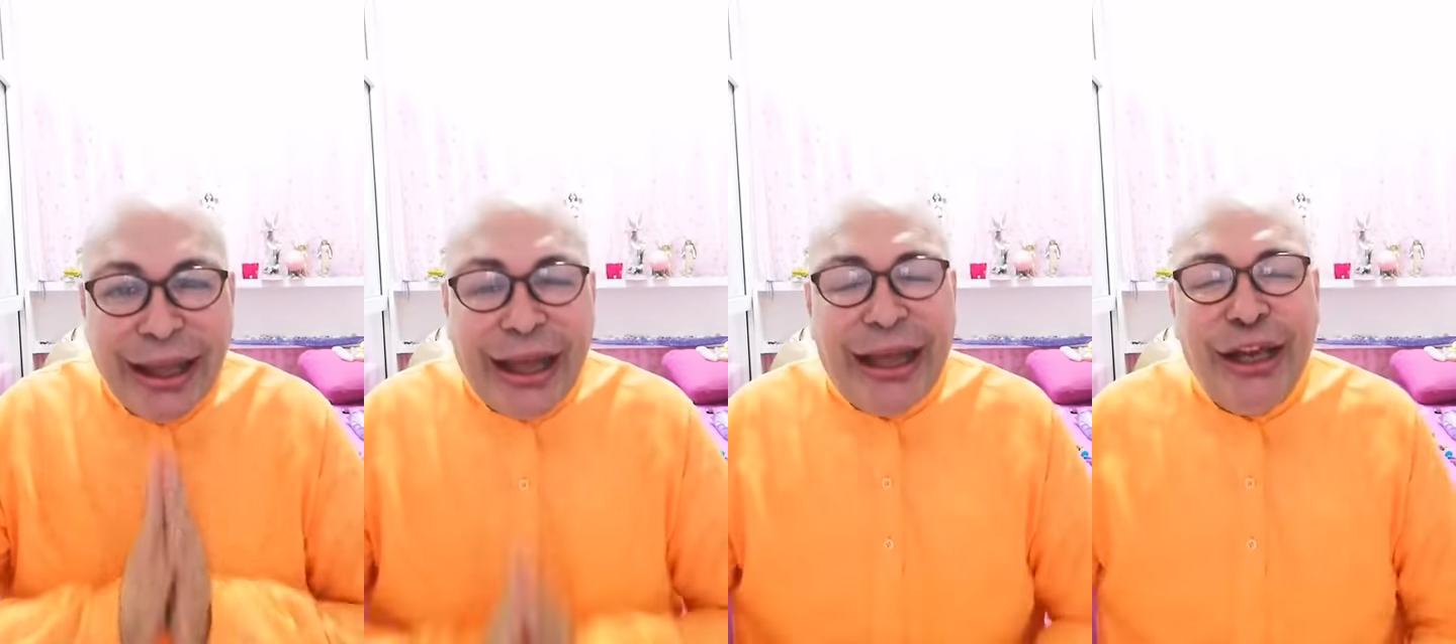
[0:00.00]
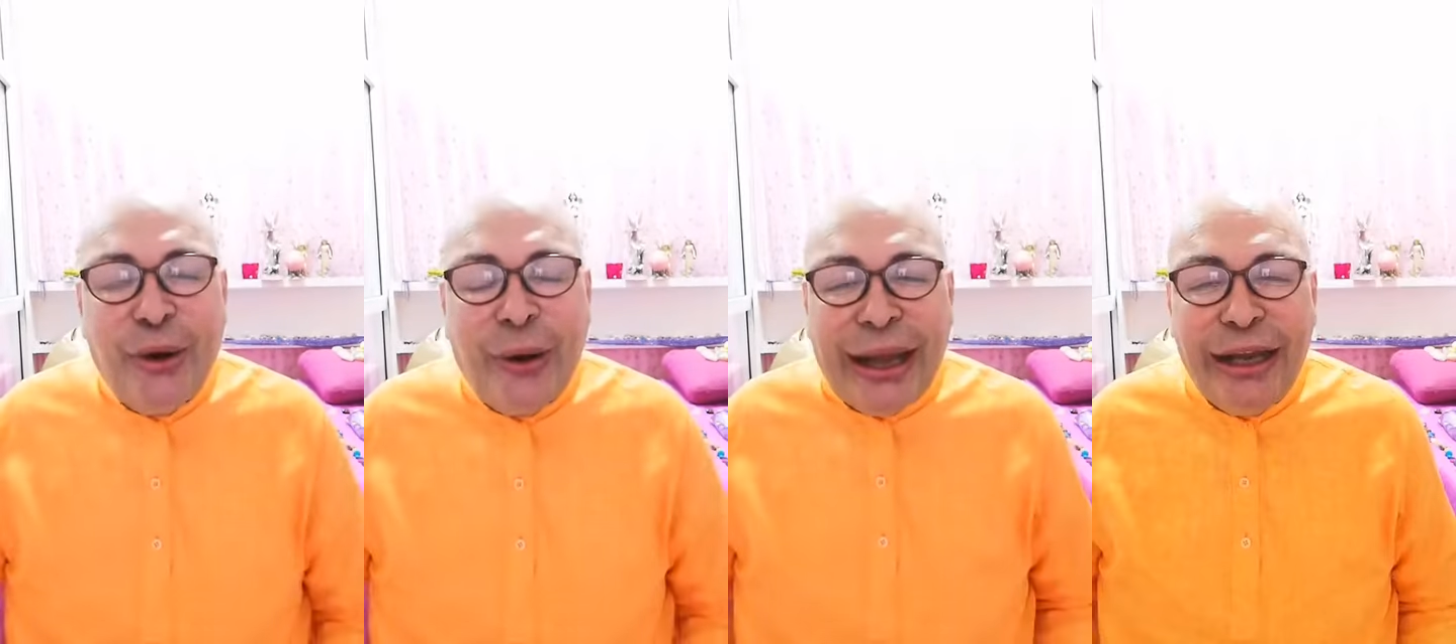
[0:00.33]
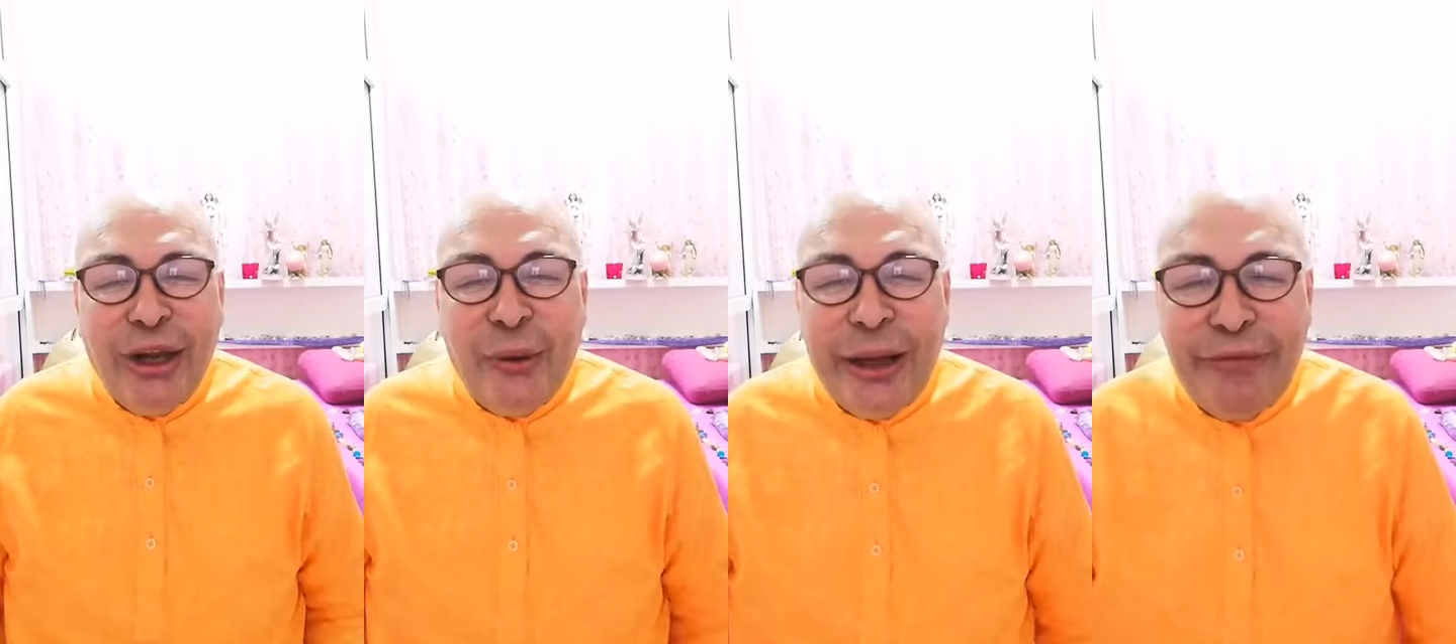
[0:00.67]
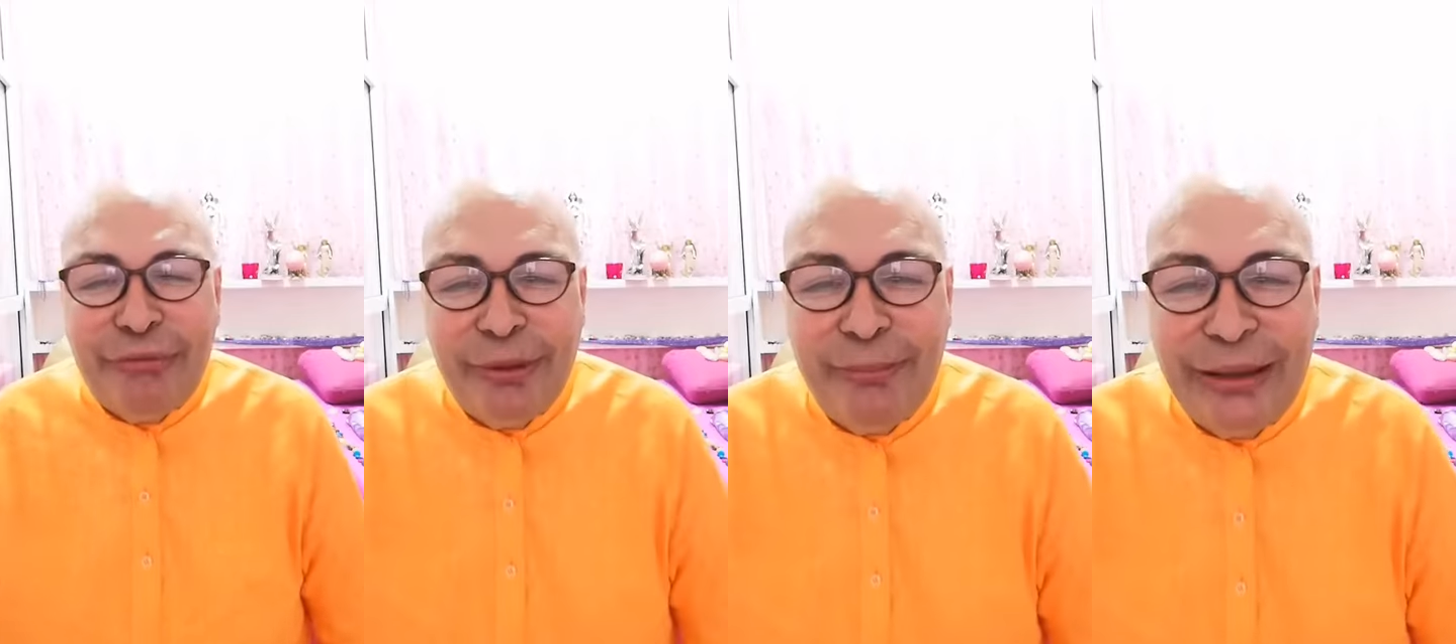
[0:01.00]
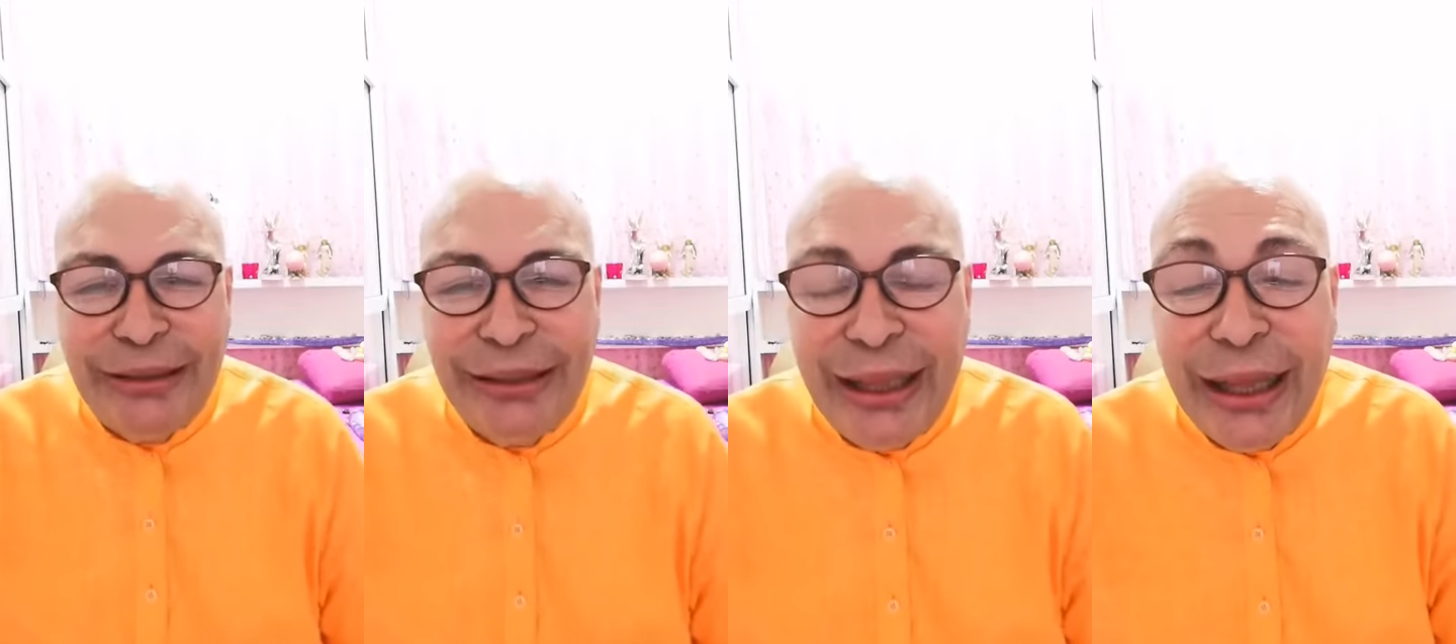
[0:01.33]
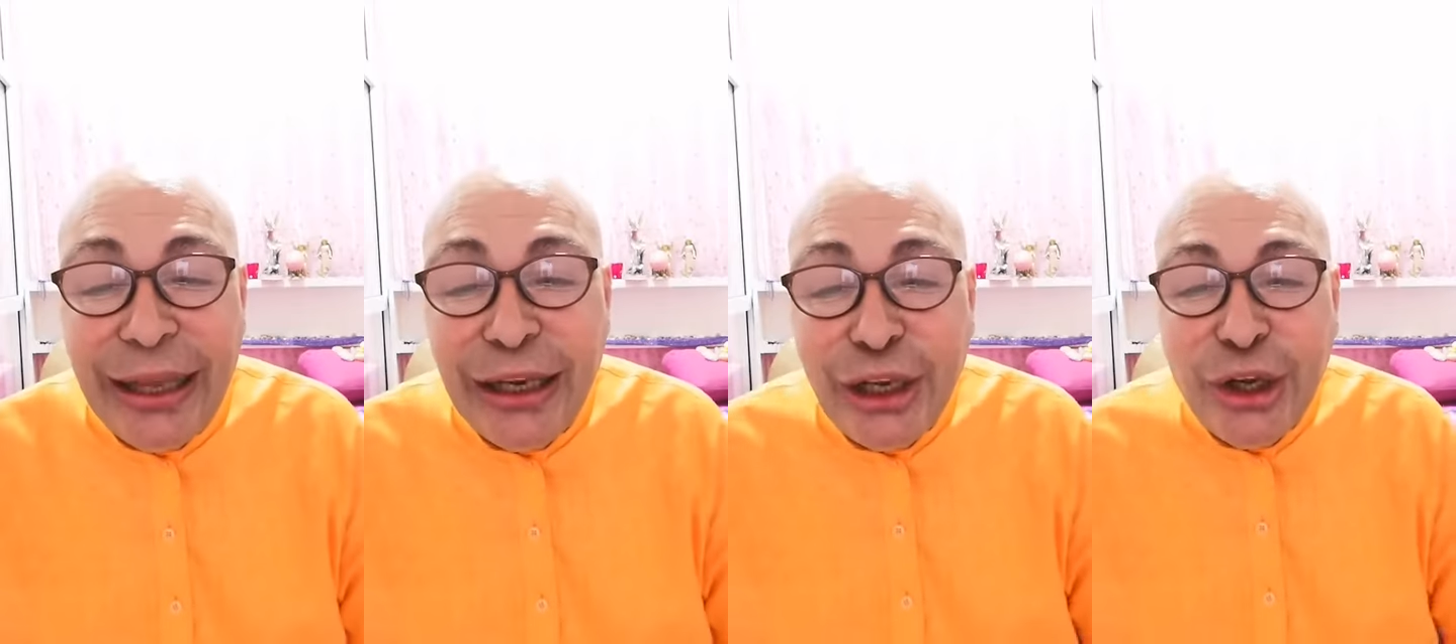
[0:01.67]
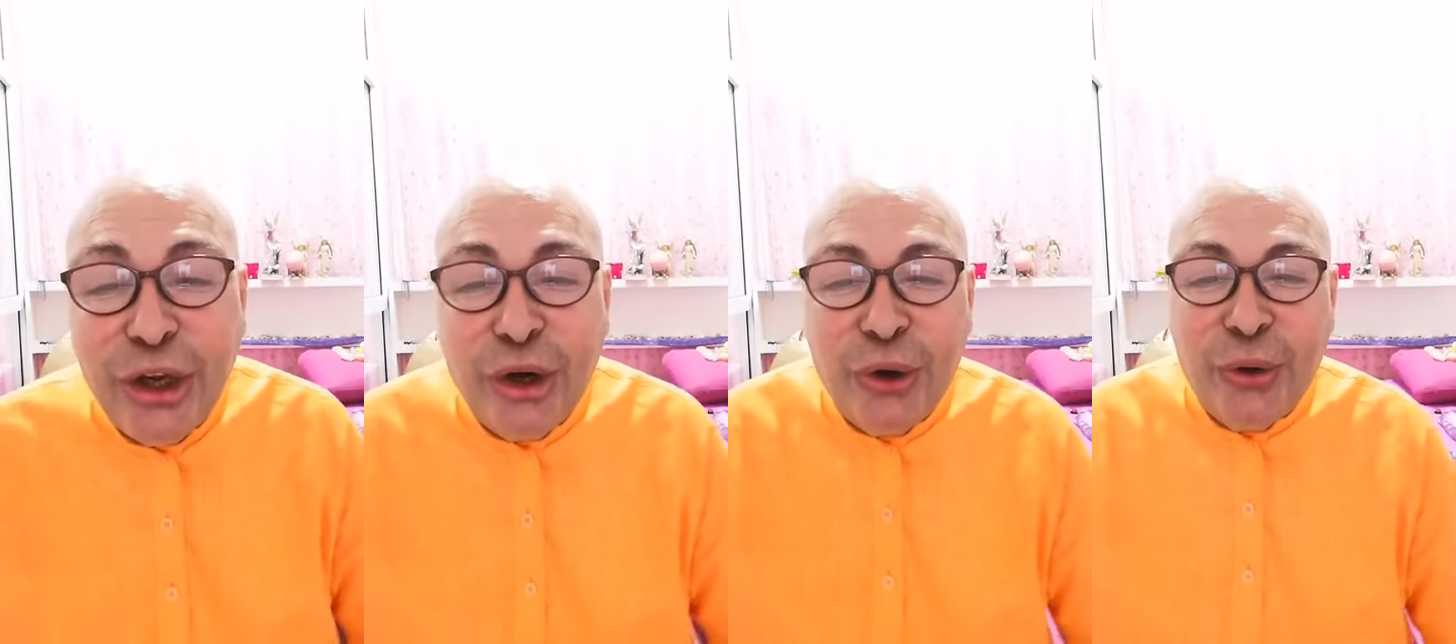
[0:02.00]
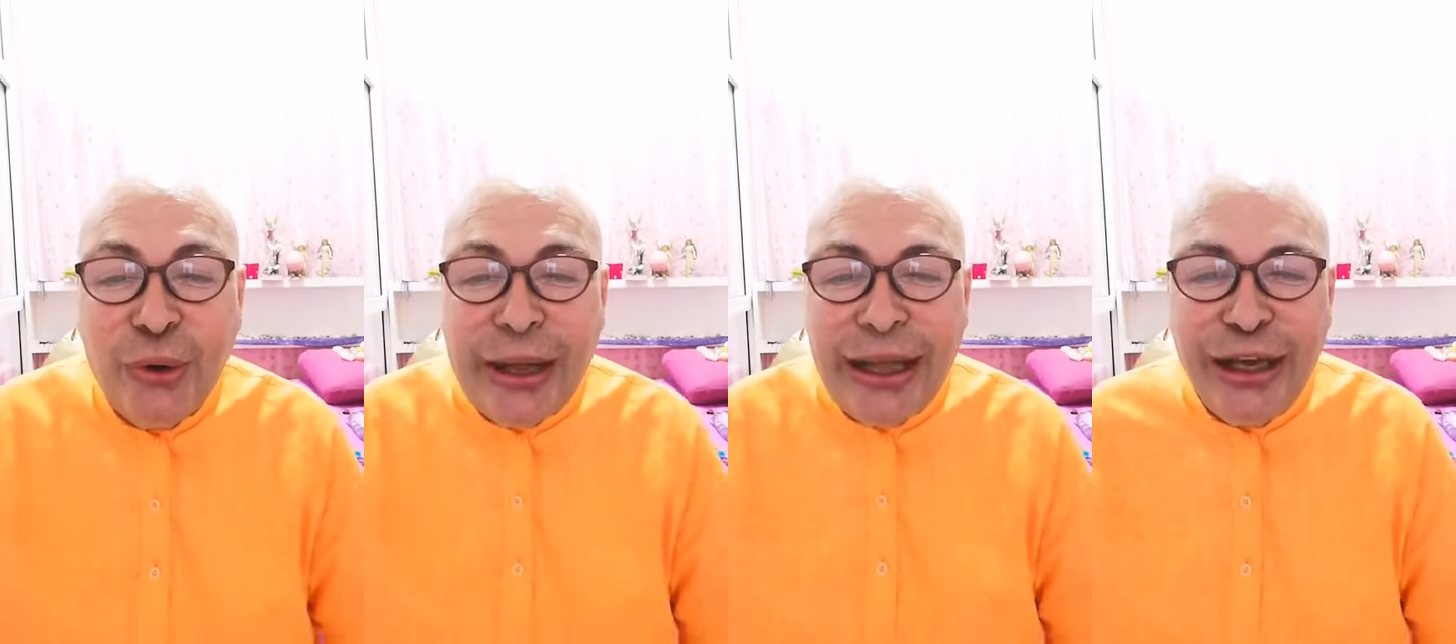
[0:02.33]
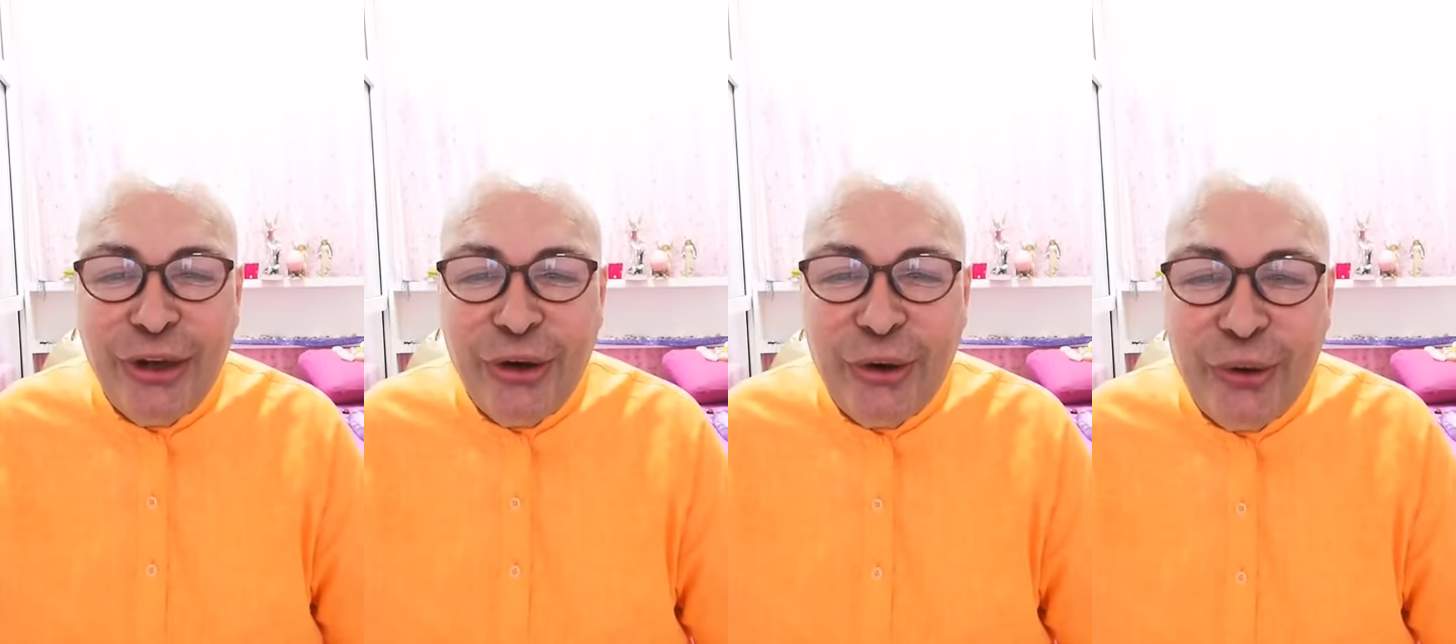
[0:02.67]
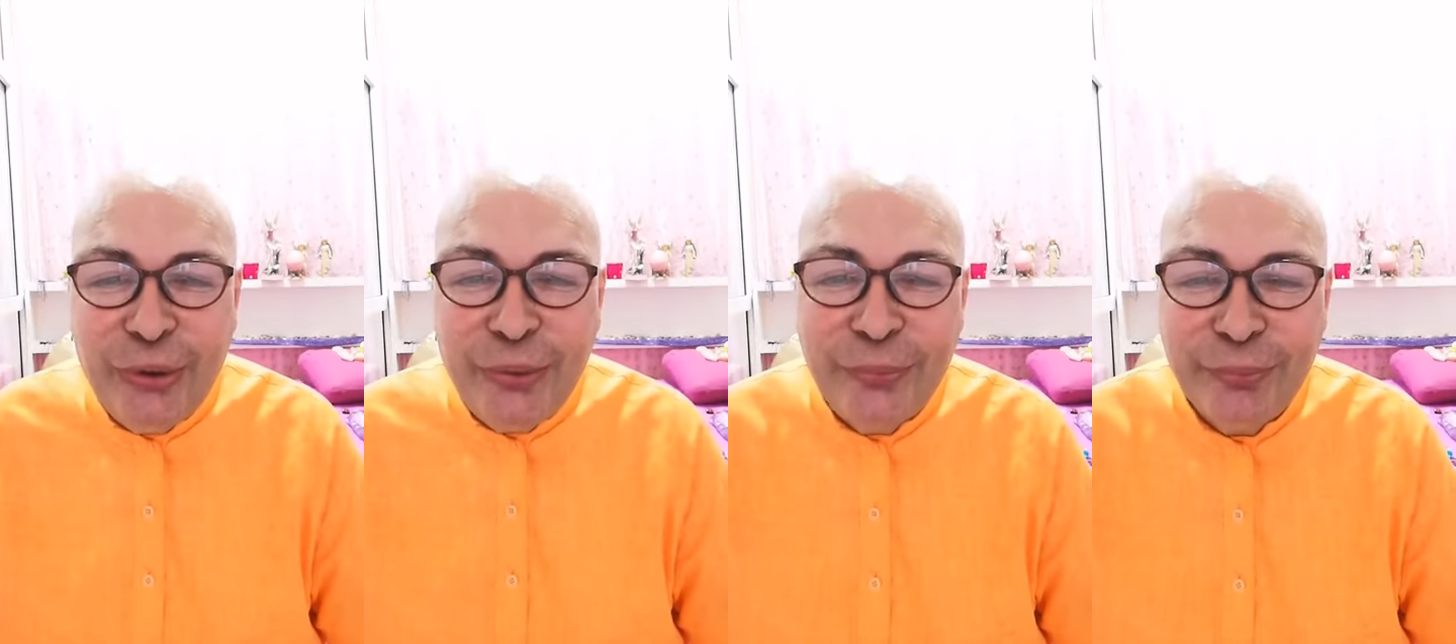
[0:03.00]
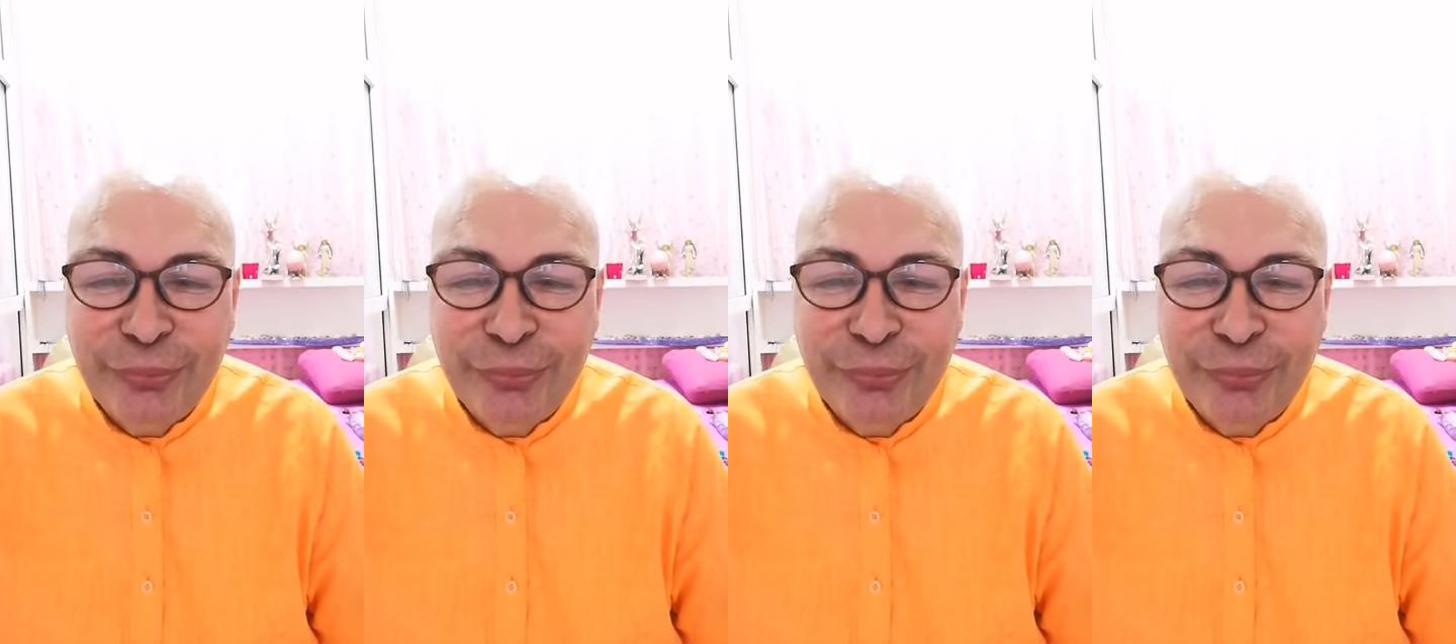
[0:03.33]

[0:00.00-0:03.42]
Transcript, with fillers: Hello, hello everybody. Hello, hello.